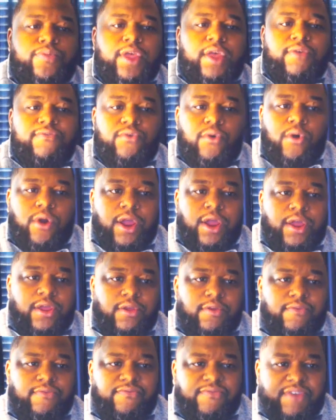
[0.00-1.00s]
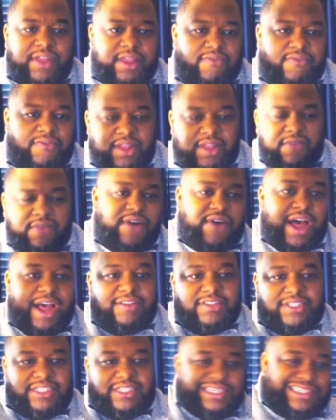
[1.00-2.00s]
if you are in 50,
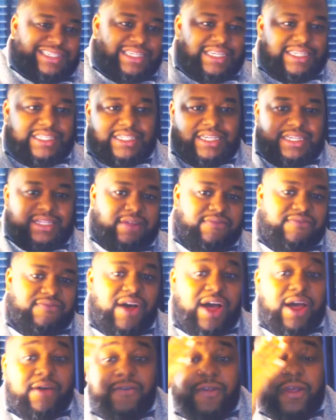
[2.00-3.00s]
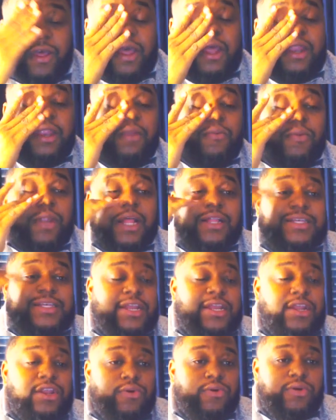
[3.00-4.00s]
55, 60, 65, then what they tend
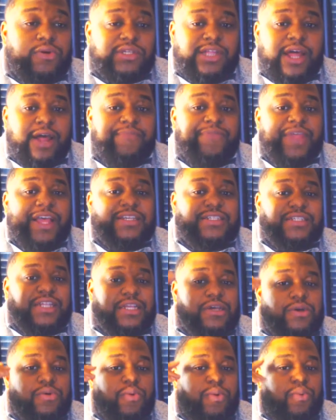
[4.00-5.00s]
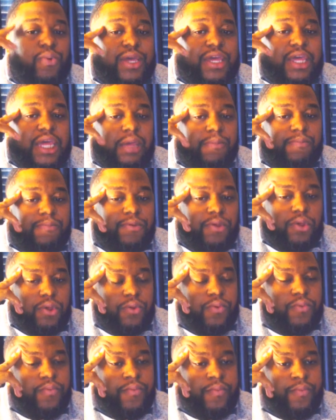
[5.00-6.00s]
to do is that they still will keep
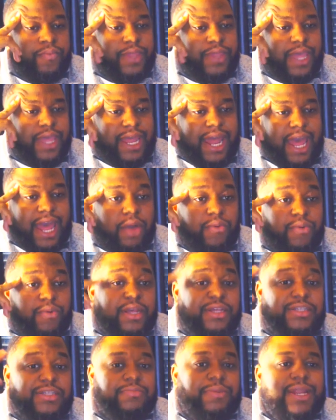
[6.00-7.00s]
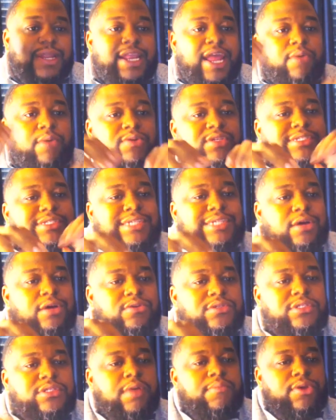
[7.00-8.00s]
you in equities, but then they will sell
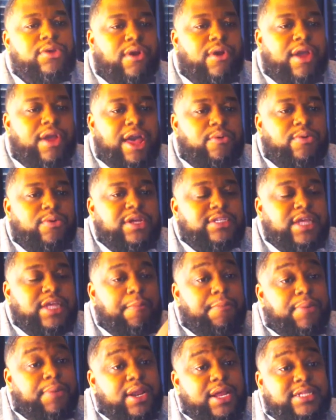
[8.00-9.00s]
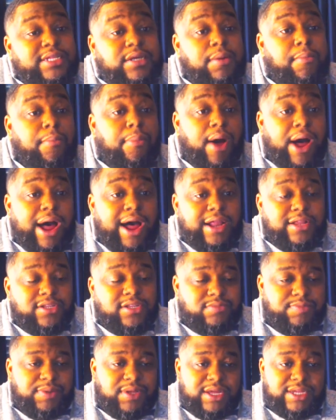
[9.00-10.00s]
some of your equities and put it into bonds,
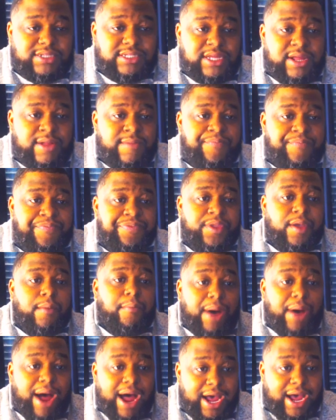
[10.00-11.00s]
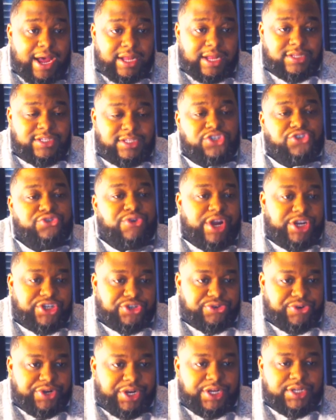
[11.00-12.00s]
because bonds and
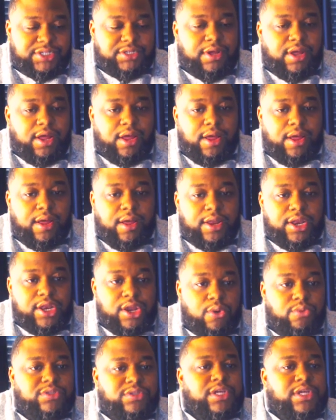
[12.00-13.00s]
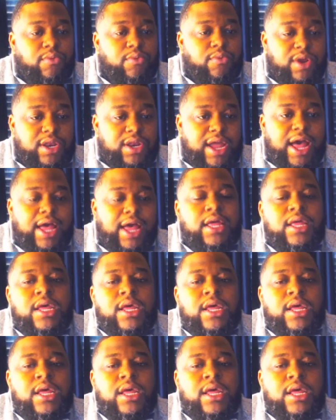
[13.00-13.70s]
treasuries, notes and whatnot,